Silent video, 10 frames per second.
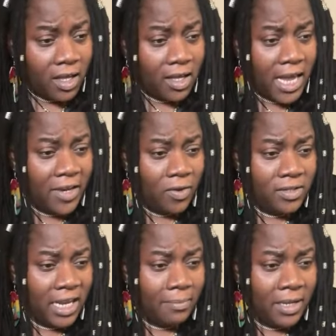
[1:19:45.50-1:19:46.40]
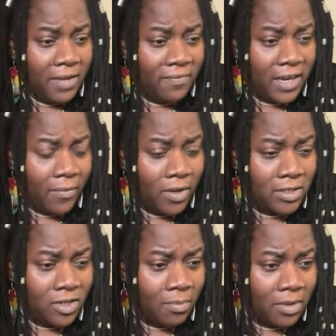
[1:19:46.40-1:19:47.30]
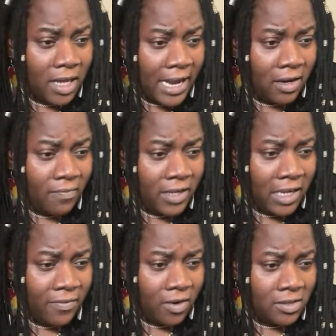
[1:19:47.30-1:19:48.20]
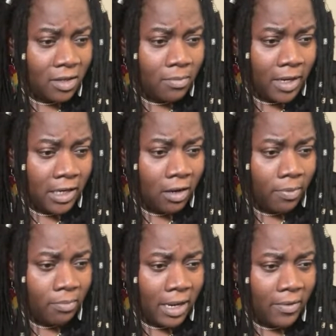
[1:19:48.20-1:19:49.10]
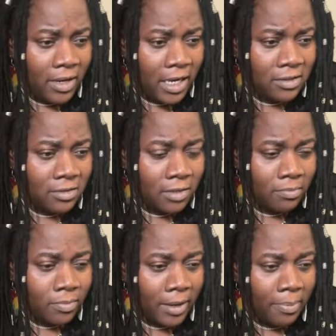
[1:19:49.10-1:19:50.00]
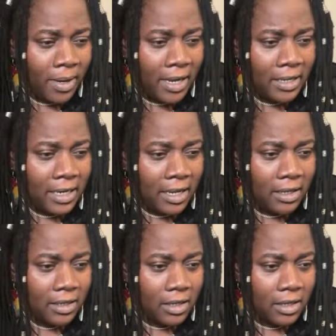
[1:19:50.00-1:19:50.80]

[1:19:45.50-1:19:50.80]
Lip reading: Can you tell me if there was some kind of evil or something interrupting my relationship with my partner?